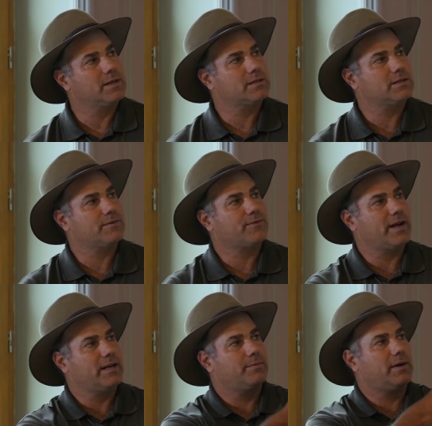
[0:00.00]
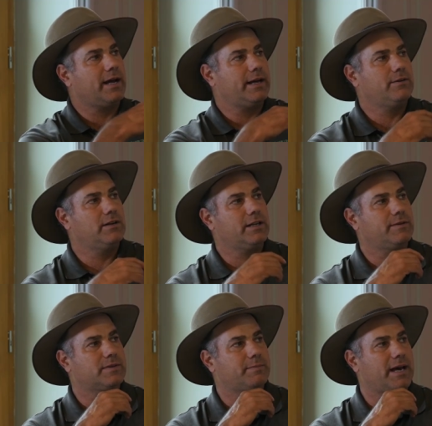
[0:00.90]
This is a friend of mine who
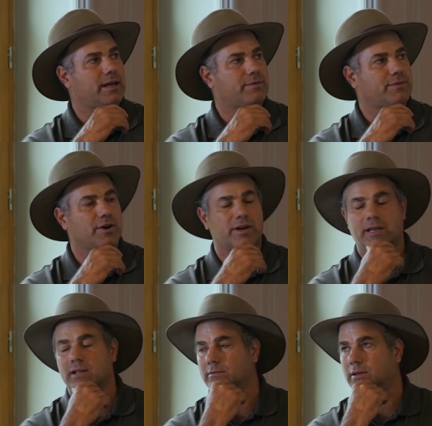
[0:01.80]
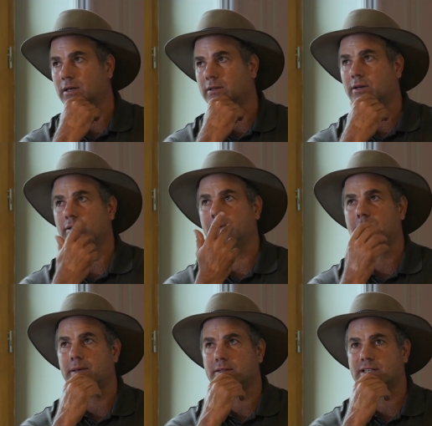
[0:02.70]
lives about thirty, uh, no, it'd
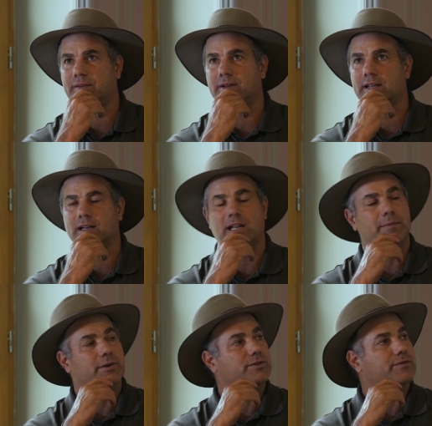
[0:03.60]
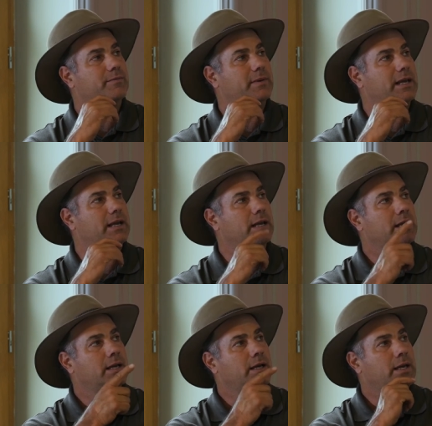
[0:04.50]
be about seventy kilometers from me.
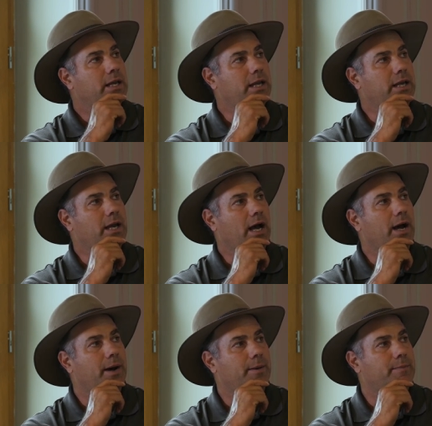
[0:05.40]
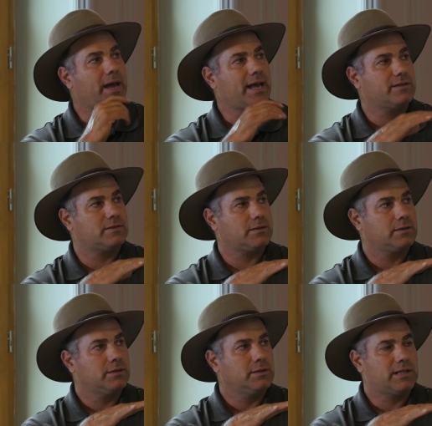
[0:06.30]
He um, has
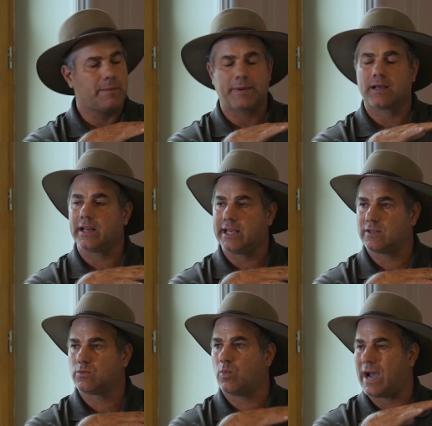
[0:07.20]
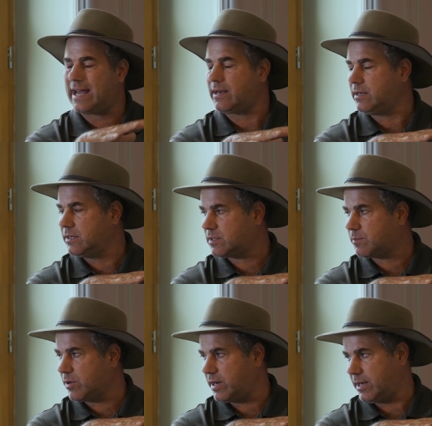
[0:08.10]
typically is wet in the
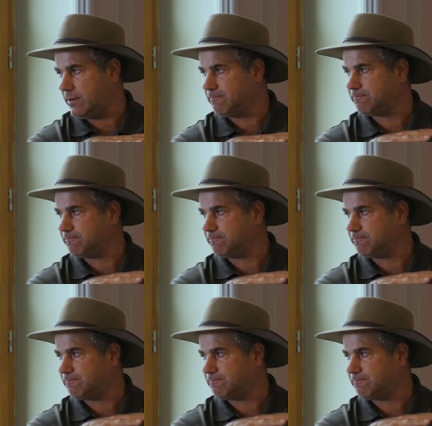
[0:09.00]
spring.